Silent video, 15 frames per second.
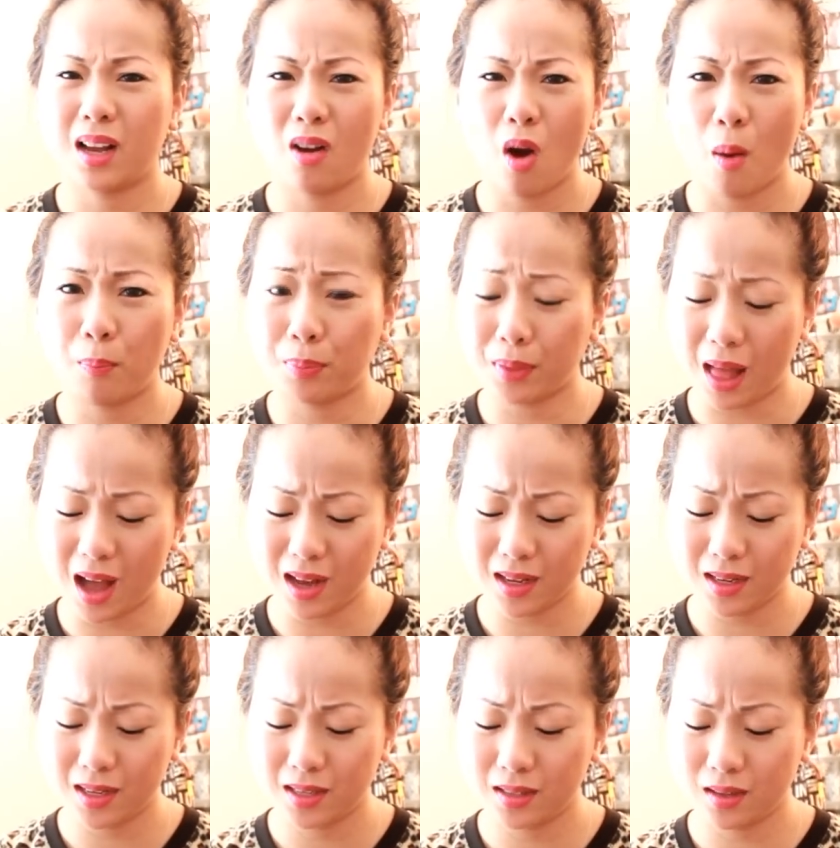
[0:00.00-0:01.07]
called
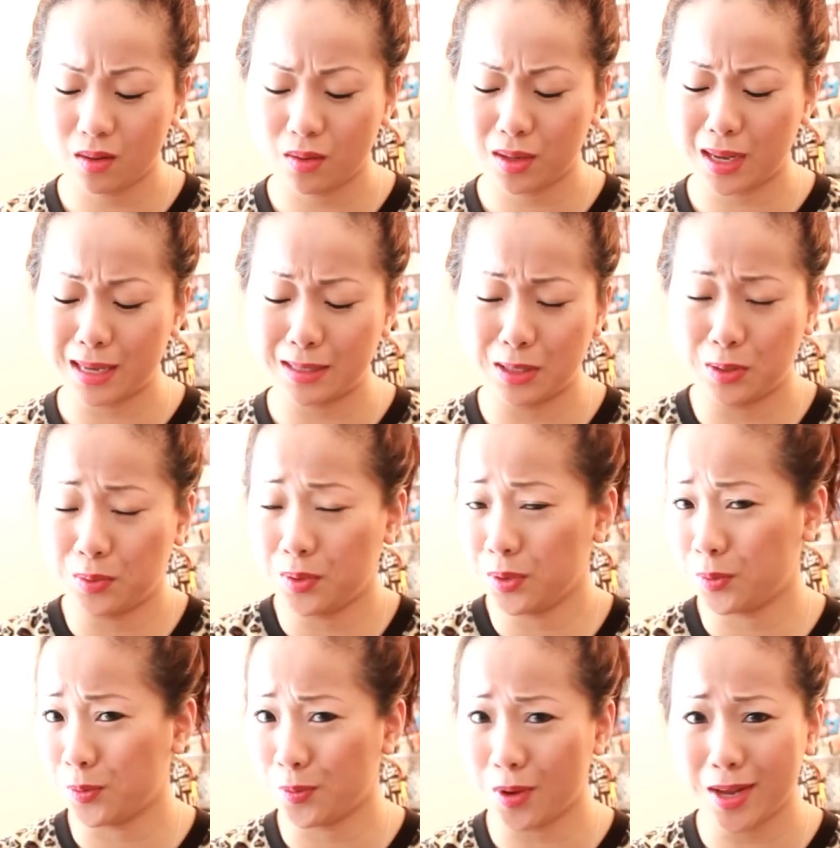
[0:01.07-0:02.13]
Blanc. So I guess it's
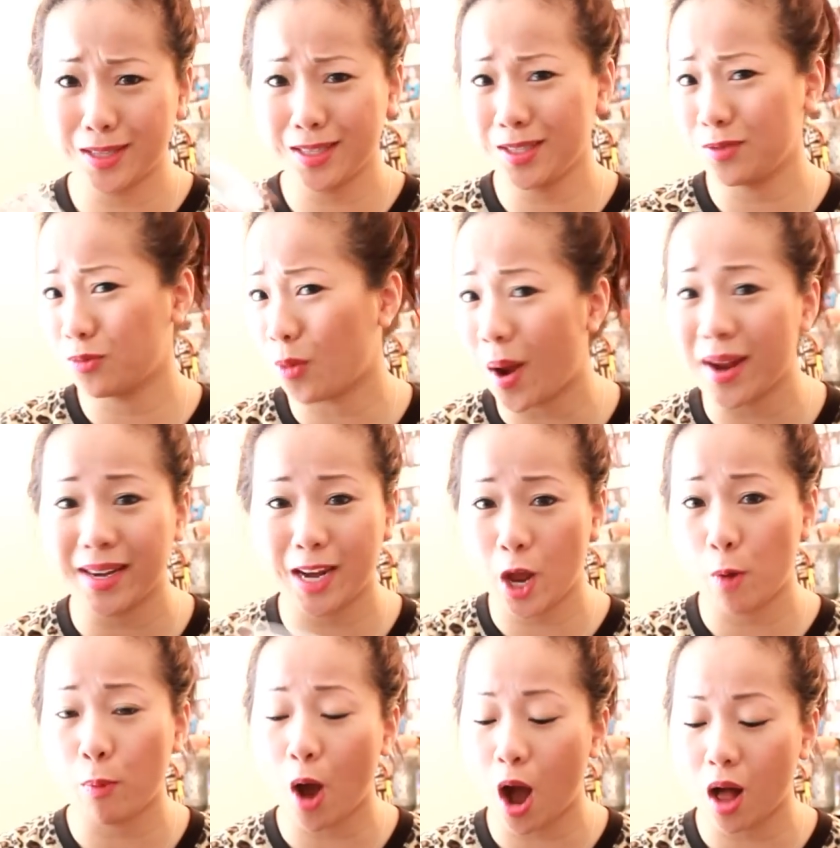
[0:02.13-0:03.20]
just white
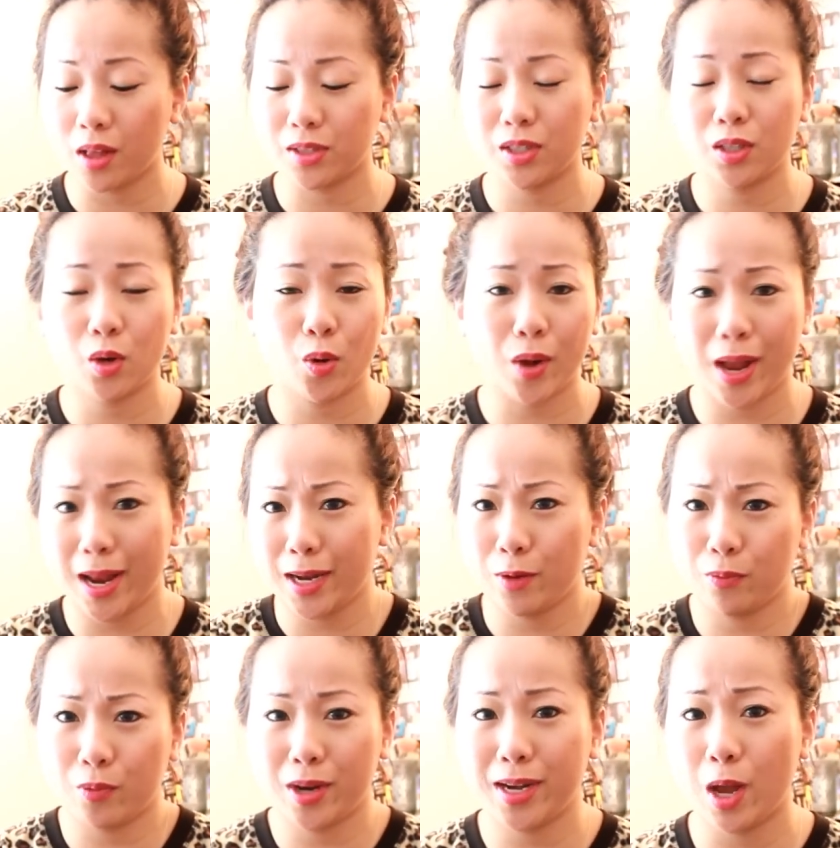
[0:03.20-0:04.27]
nail polish, so
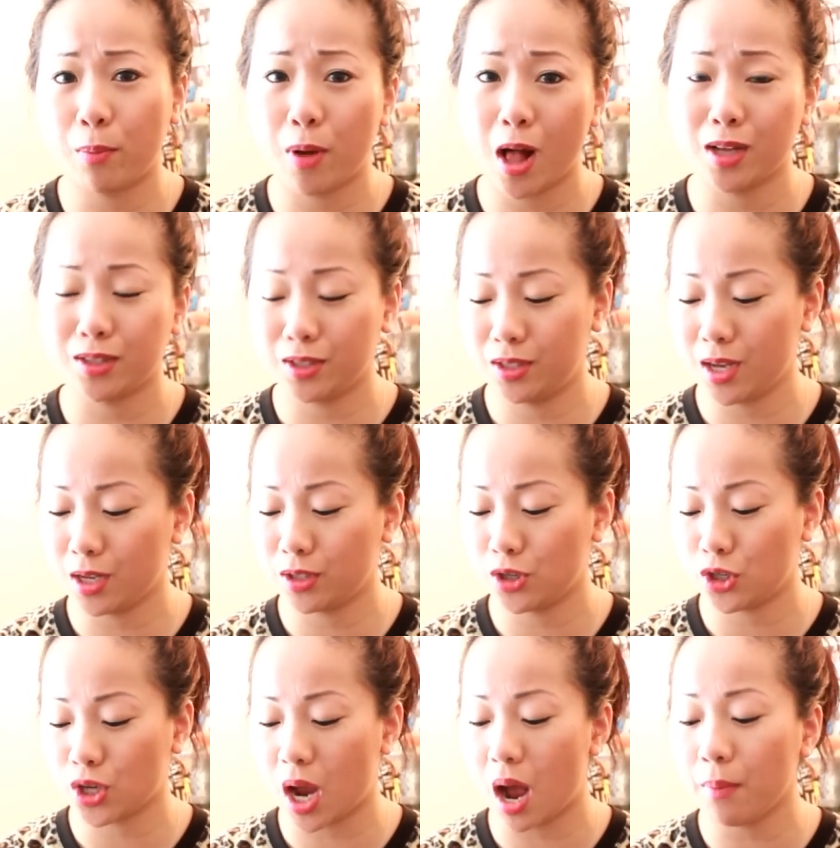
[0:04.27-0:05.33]
any white nail polish does
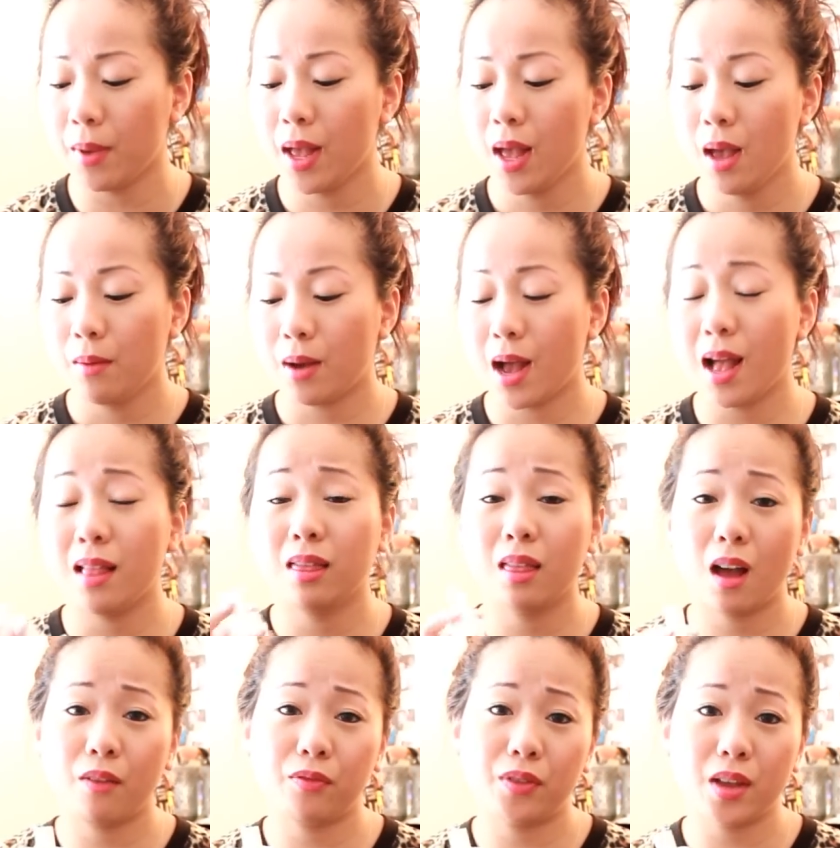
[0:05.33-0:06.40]
the job. I
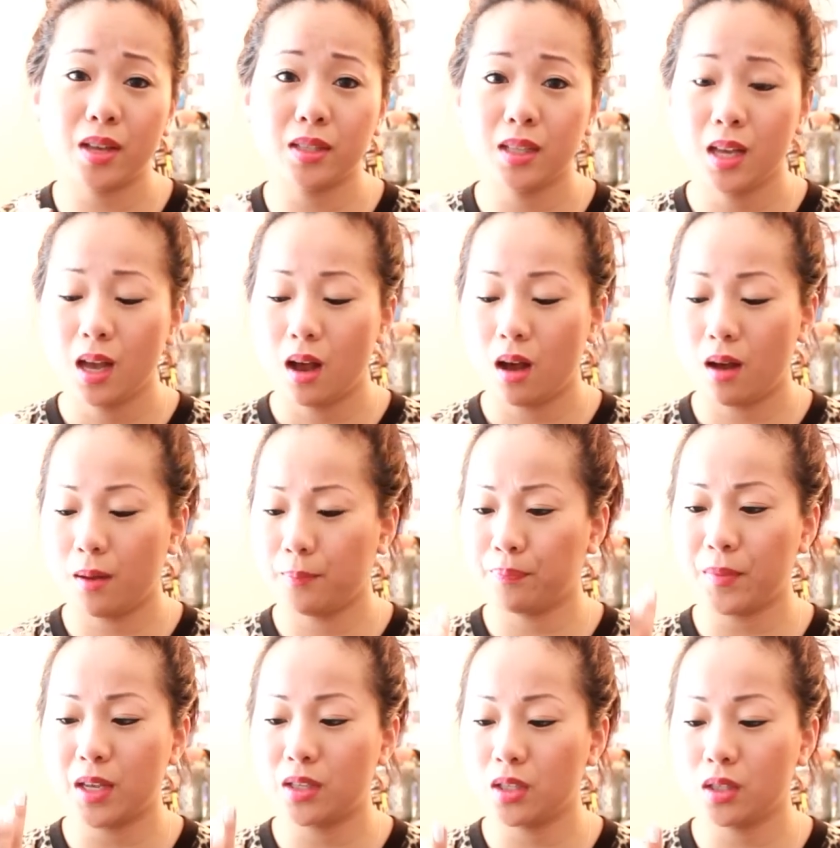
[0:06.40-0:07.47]
love this.
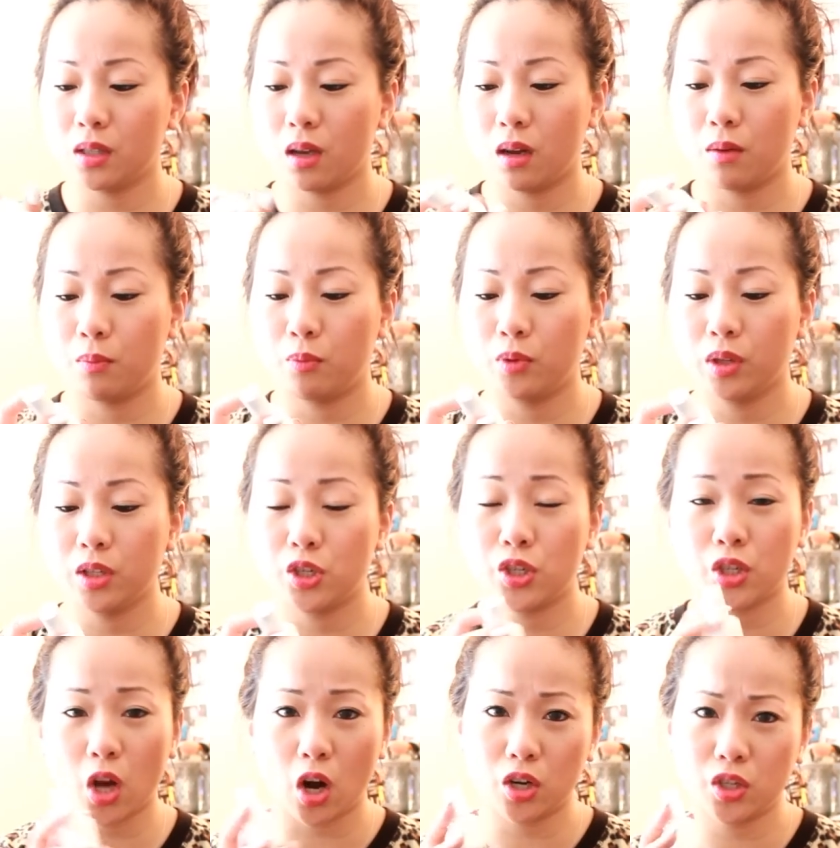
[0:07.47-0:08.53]
It's just a really
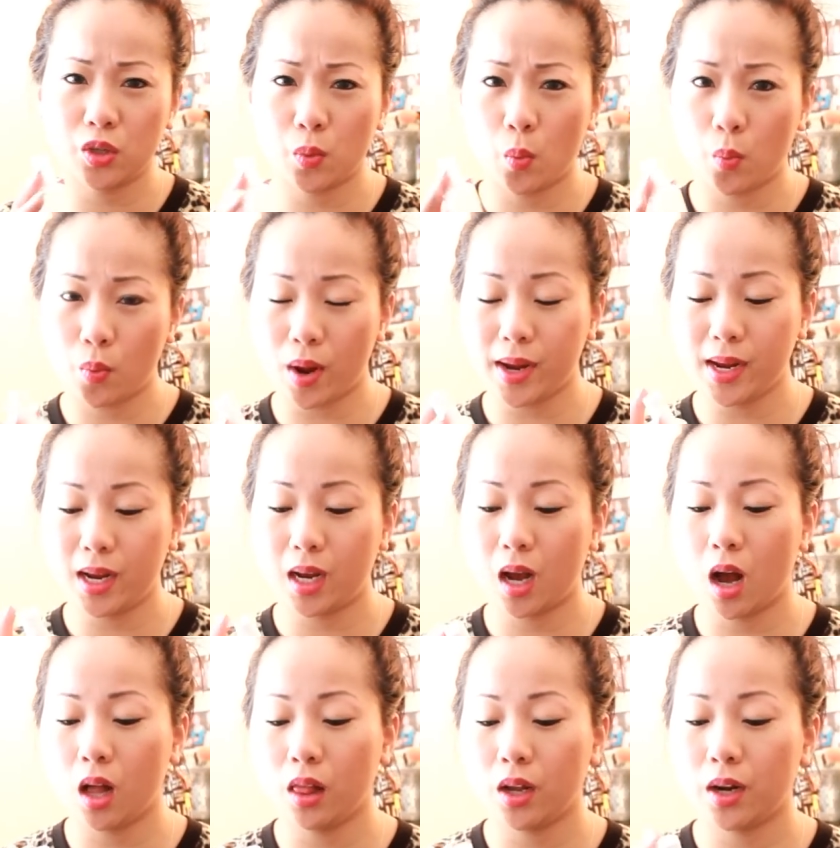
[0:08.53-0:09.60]
starched white
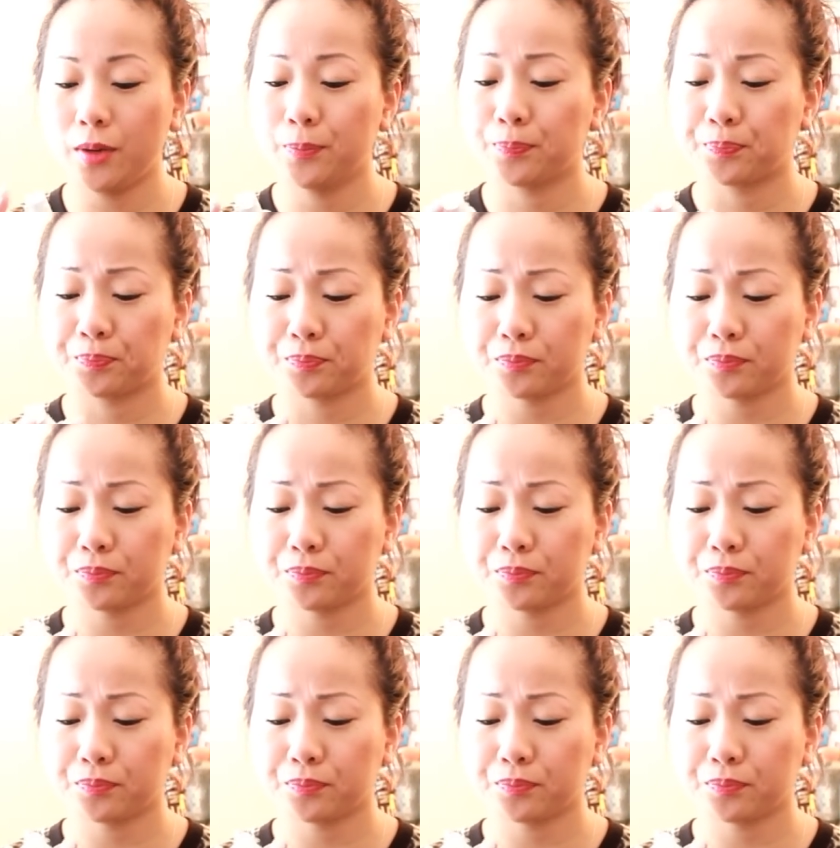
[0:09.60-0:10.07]
color.